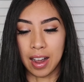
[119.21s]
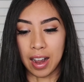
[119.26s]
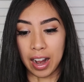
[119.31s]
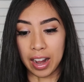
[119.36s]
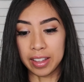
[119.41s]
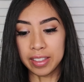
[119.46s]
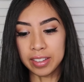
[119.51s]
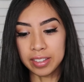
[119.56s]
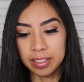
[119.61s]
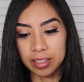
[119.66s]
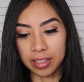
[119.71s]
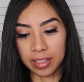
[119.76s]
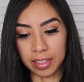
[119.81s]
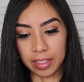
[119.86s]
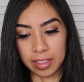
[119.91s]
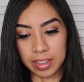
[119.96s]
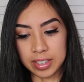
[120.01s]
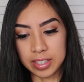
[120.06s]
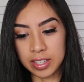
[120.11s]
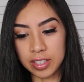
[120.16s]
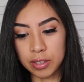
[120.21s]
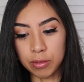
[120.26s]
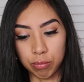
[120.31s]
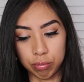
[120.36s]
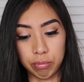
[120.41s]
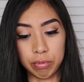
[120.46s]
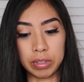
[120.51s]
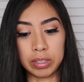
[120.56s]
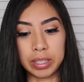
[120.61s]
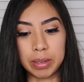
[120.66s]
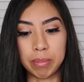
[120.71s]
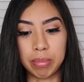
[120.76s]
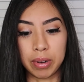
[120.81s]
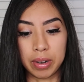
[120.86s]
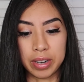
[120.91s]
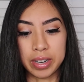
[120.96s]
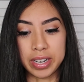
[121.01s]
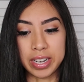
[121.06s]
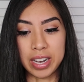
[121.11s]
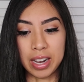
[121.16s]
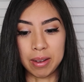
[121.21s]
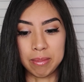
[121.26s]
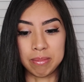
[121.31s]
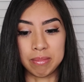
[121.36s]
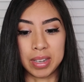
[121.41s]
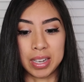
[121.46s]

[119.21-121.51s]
I think this is really pretty. I'm